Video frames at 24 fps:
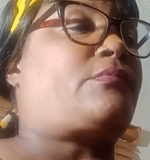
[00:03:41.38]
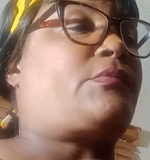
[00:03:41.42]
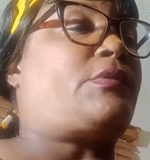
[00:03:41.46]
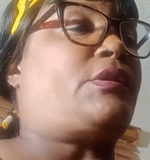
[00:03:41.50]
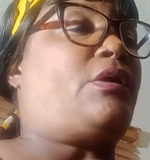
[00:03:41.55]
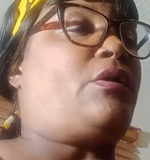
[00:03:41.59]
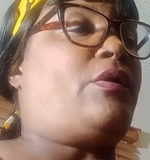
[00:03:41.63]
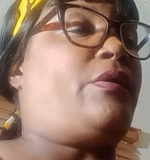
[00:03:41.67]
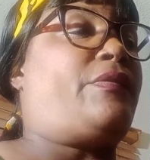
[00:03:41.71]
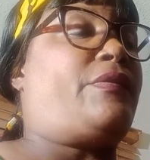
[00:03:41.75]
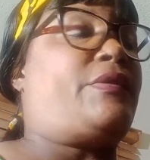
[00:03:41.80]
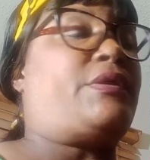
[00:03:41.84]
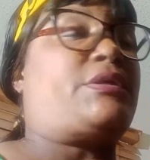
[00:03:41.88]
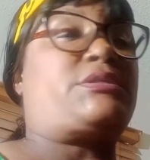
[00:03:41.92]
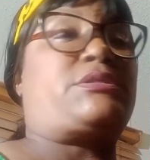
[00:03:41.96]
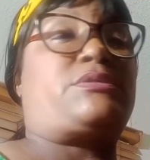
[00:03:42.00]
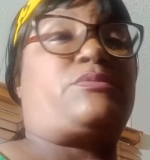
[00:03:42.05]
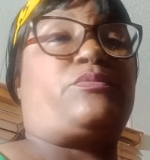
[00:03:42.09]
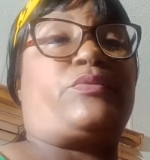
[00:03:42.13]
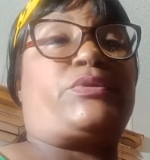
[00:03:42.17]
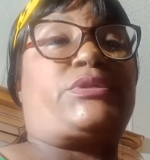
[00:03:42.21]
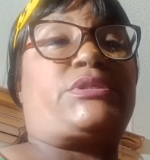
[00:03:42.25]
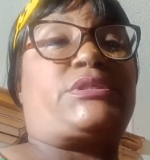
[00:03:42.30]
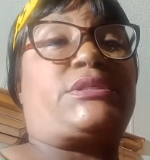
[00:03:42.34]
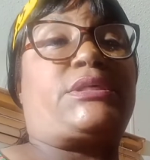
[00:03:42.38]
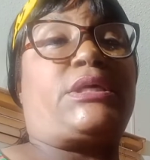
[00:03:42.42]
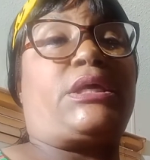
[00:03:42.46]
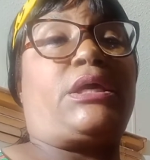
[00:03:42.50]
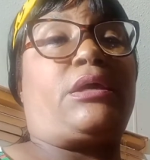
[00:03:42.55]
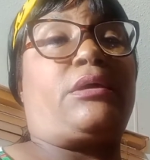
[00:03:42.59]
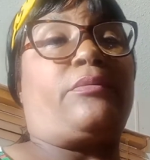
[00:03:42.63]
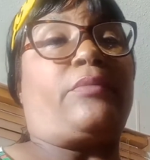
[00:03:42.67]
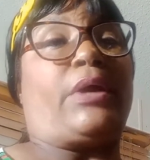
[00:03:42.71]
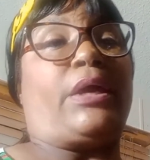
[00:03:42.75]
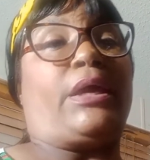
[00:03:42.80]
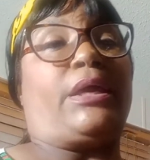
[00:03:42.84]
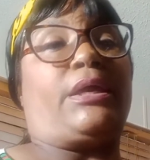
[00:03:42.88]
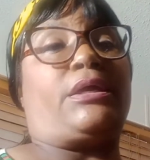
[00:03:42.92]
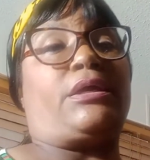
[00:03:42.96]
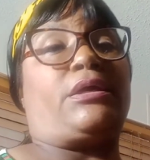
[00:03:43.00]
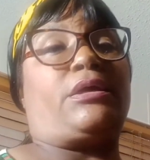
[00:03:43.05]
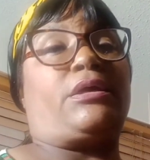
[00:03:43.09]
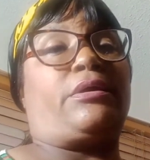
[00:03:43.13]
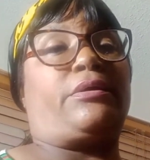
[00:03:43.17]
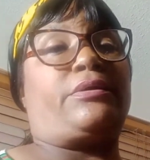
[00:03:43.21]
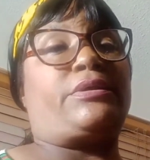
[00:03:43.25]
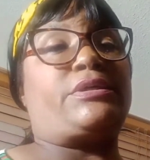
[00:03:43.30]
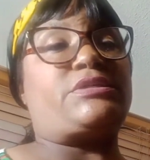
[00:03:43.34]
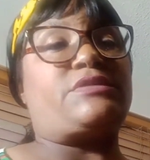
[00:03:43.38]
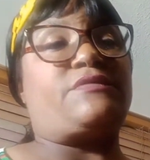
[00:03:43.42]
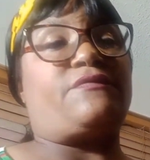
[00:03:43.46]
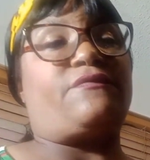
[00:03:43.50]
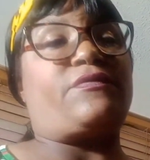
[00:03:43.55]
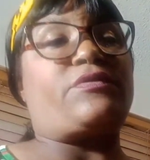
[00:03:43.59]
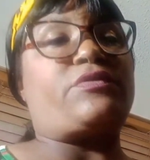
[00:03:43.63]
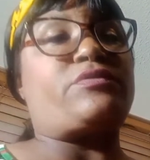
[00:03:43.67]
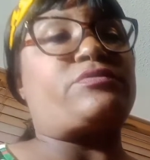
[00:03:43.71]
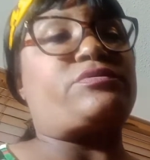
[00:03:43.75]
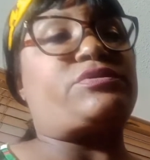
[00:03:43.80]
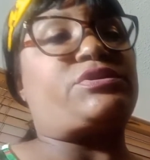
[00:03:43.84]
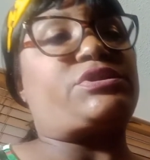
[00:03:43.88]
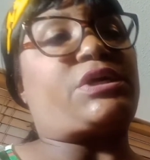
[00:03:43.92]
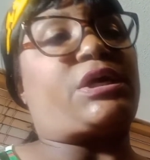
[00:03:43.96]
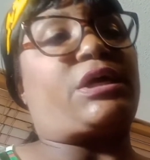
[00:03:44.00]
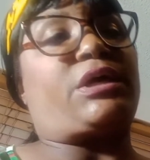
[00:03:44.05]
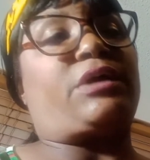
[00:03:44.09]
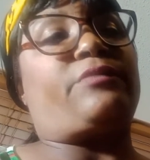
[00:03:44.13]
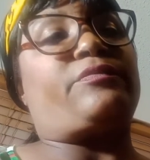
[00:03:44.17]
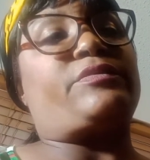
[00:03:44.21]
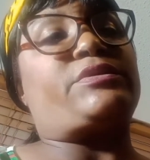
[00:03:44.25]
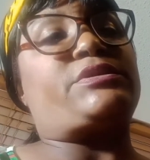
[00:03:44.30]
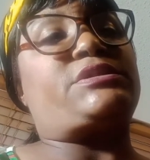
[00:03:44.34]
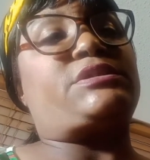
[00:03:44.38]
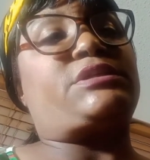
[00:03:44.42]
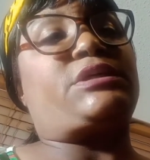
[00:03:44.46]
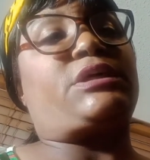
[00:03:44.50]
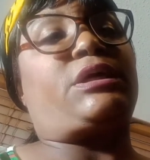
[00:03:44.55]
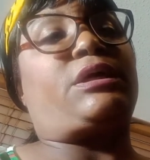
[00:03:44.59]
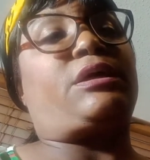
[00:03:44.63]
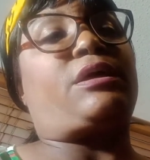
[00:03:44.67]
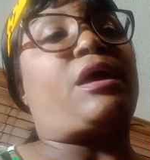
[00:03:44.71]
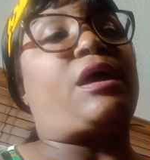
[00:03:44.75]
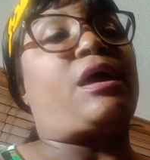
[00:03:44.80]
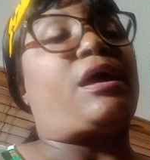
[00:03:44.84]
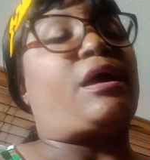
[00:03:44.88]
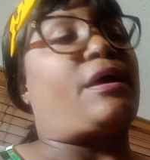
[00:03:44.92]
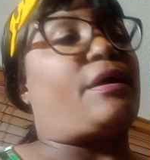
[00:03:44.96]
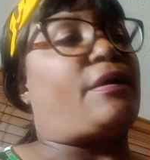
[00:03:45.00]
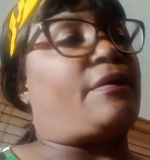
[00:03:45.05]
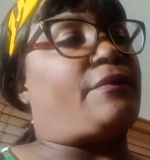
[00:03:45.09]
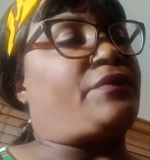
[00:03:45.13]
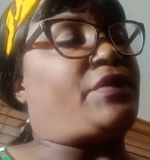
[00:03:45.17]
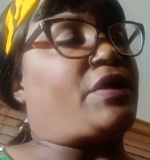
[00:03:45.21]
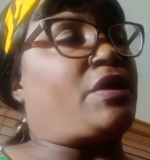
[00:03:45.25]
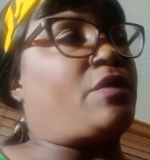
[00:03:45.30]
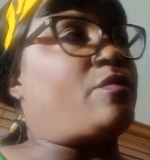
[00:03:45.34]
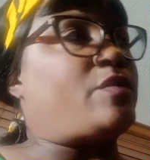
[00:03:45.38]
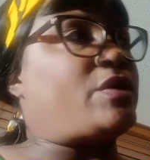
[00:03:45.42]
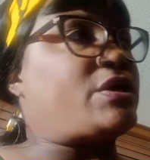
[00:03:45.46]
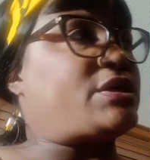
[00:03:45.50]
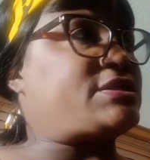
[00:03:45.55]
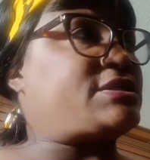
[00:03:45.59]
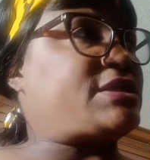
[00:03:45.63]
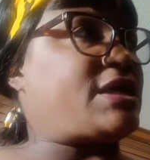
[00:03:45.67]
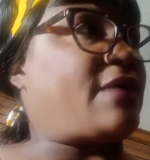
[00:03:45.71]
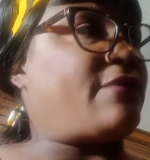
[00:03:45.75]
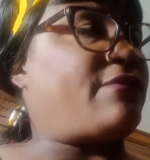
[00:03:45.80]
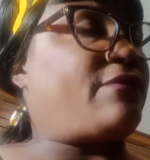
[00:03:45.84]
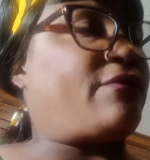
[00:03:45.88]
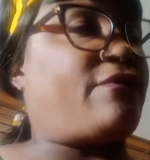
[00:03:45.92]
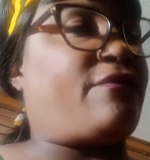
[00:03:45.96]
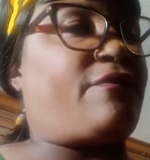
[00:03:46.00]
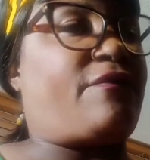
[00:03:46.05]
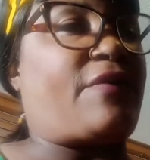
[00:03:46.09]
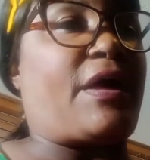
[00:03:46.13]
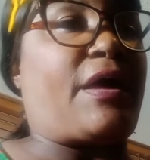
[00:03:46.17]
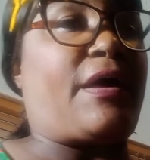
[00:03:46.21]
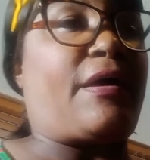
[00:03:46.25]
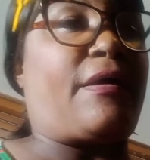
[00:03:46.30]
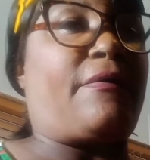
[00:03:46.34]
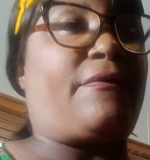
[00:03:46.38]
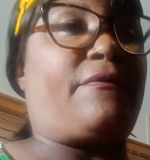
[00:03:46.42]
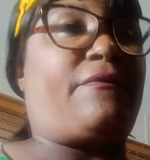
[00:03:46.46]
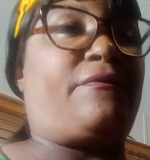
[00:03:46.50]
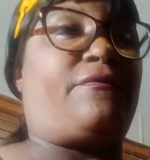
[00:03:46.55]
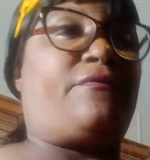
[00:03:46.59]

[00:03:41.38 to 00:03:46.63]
on this receipt right here, this food giant receipt. They was having five